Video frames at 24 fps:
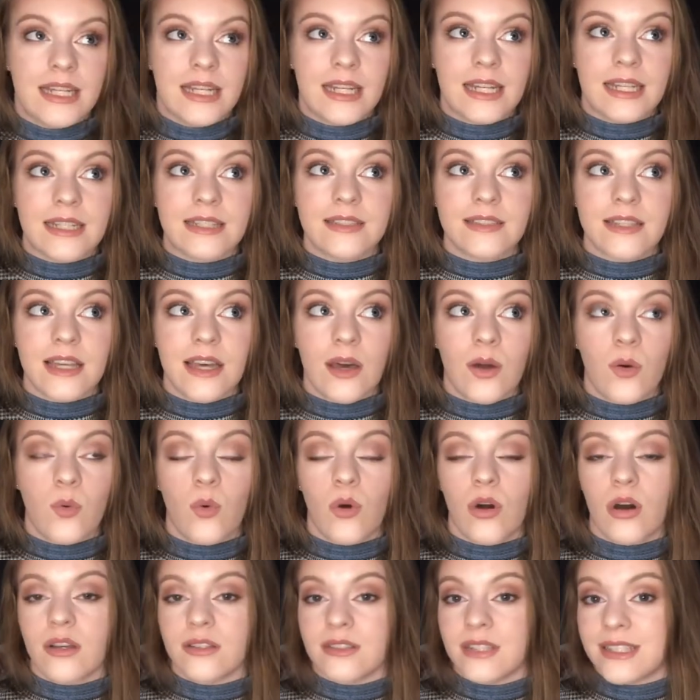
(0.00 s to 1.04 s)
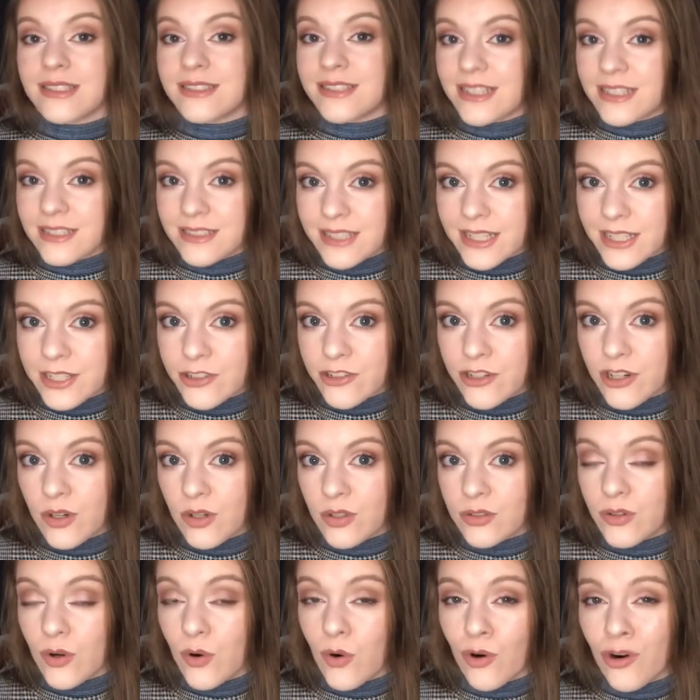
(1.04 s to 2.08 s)
Lisa was a
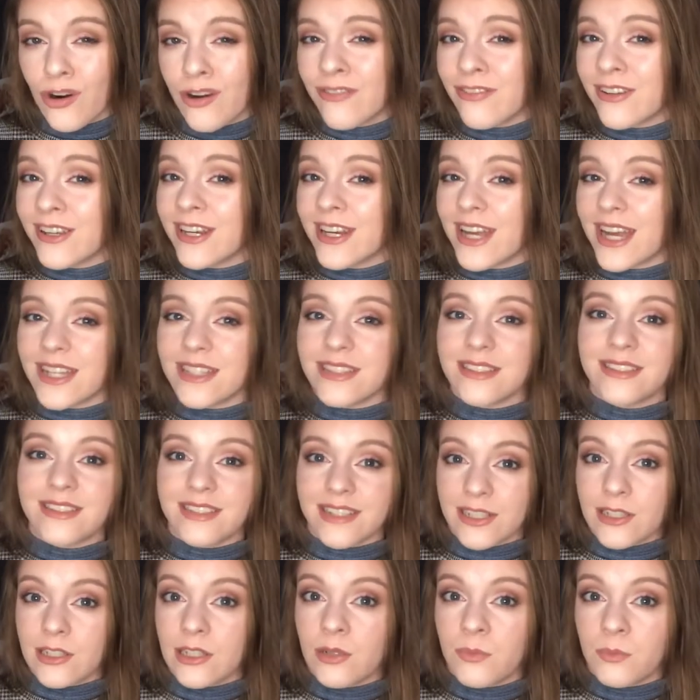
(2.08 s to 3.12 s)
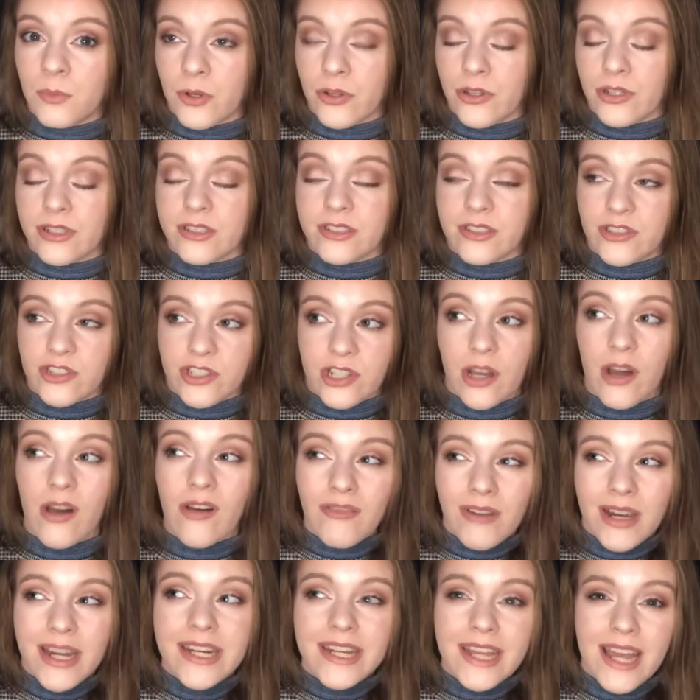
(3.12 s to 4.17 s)
16-year-old orphan and single mother, so she
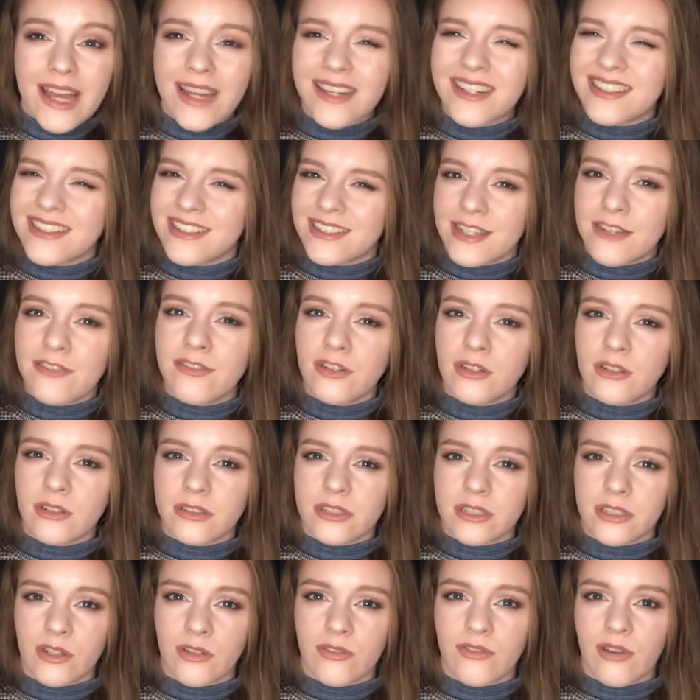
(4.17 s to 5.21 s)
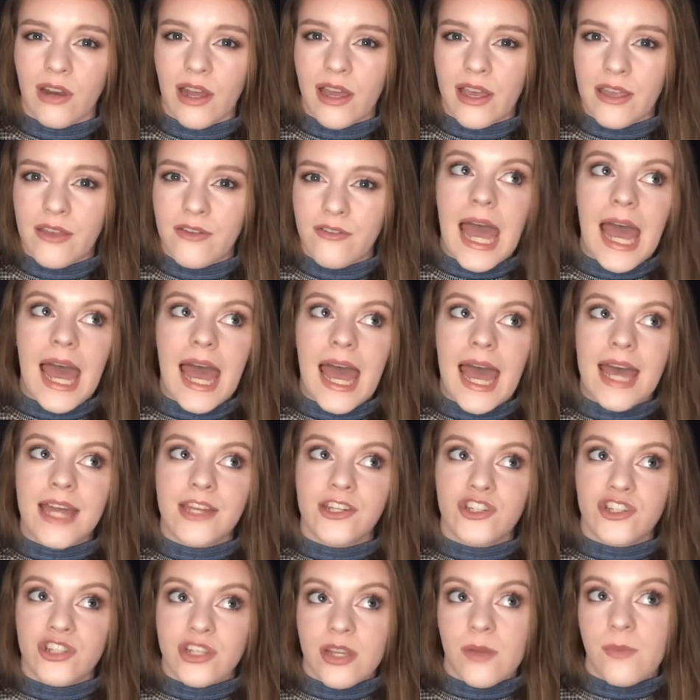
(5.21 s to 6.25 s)
already had a difficult enough life,
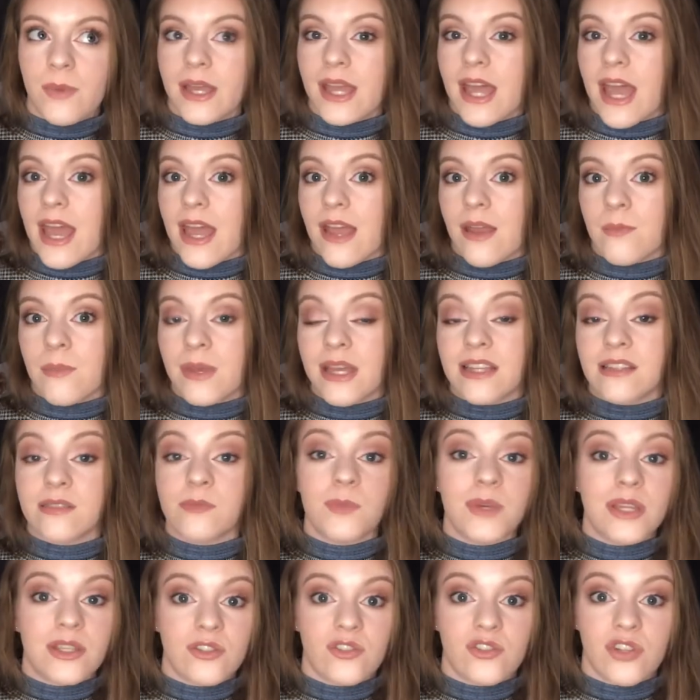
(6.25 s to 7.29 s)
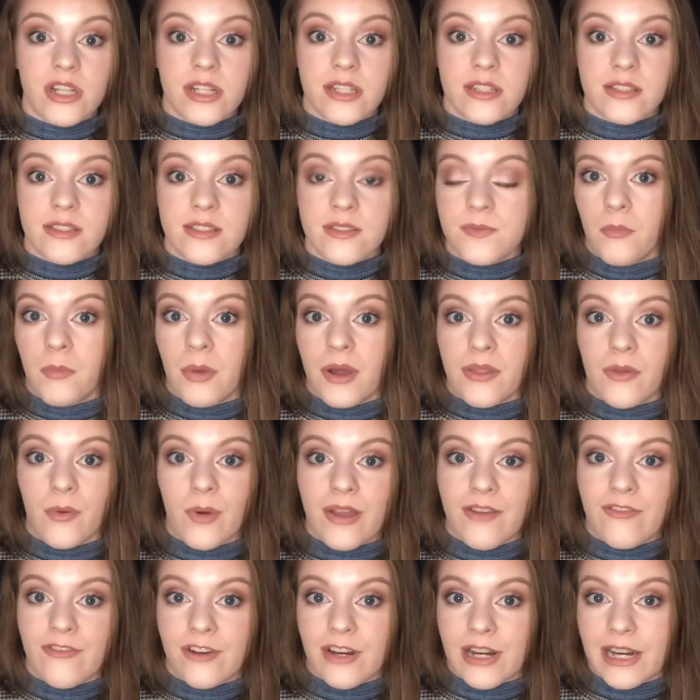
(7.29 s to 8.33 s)
and she became his mistress. By the
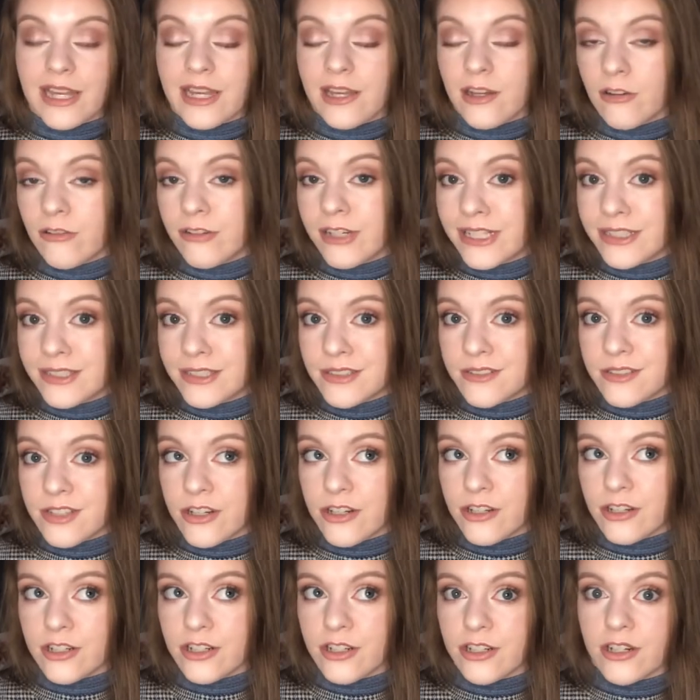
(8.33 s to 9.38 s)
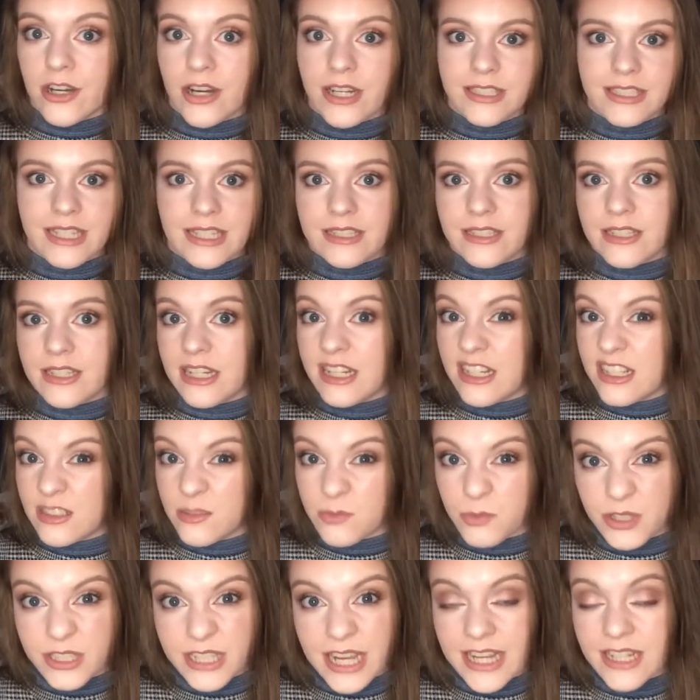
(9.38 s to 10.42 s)
way, for legal reasons, her identity is
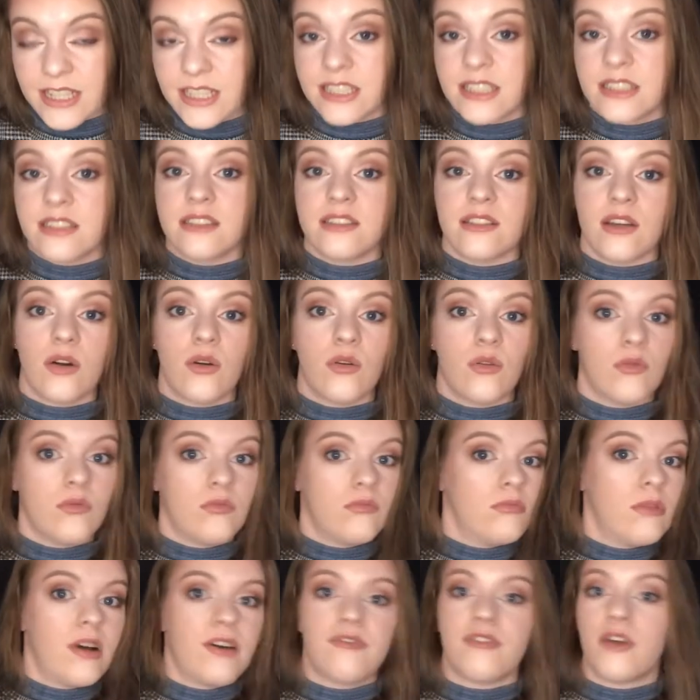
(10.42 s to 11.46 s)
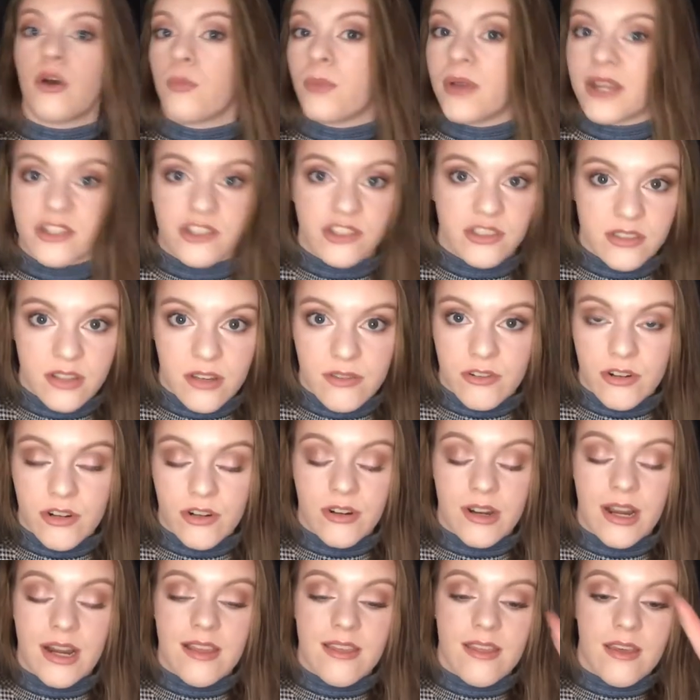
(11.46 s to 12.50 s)
protected, so I've no pictures of
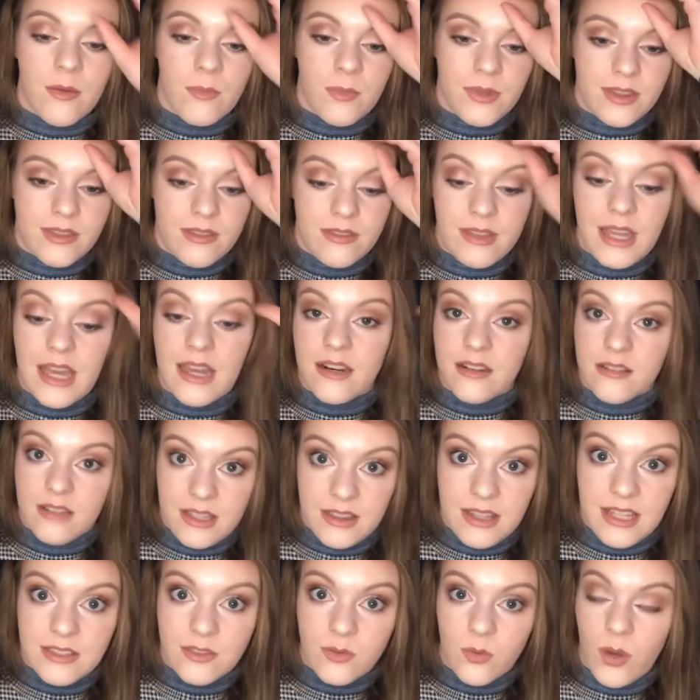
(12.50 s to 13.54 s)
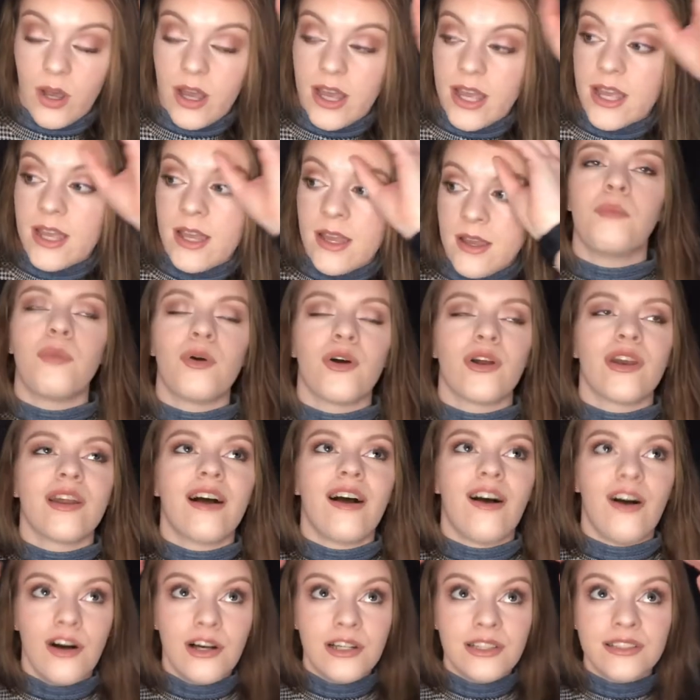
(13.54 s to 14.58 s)
her or anything, that's why. But
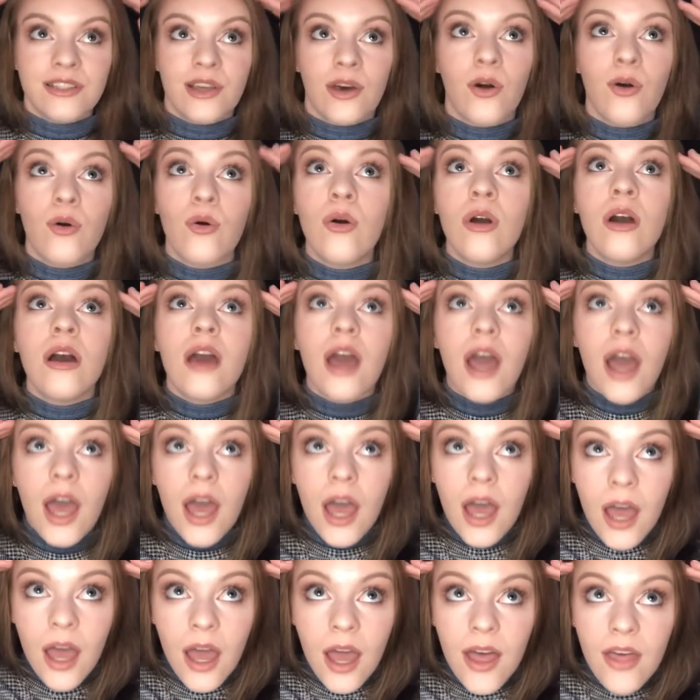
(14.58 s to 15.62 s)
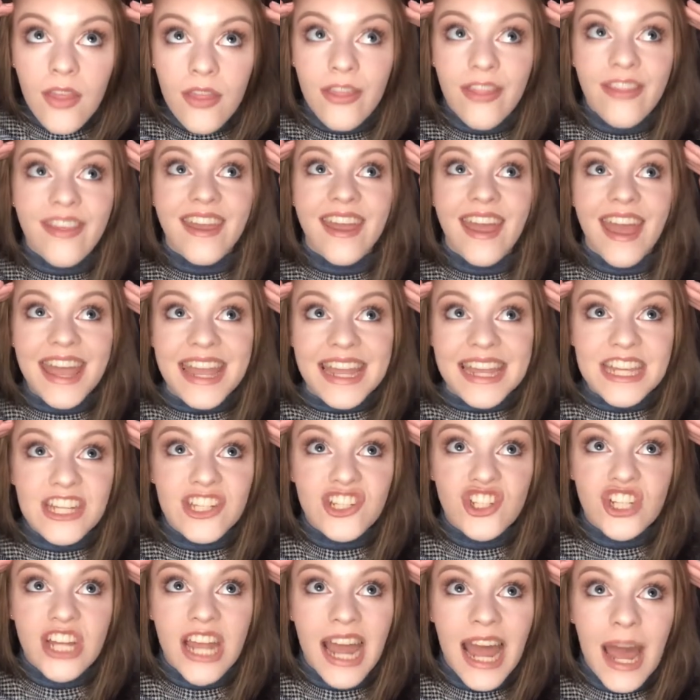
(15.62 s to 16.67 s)
also, the
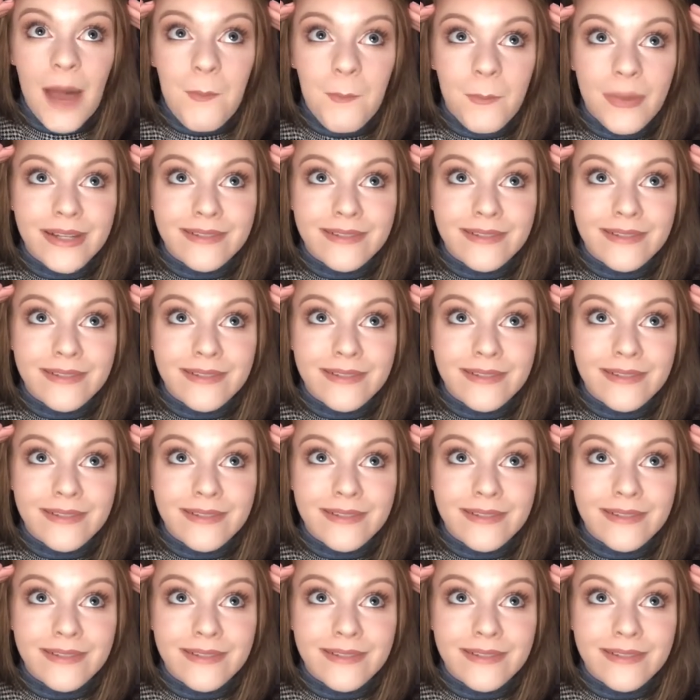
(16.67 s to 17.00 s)
age gap.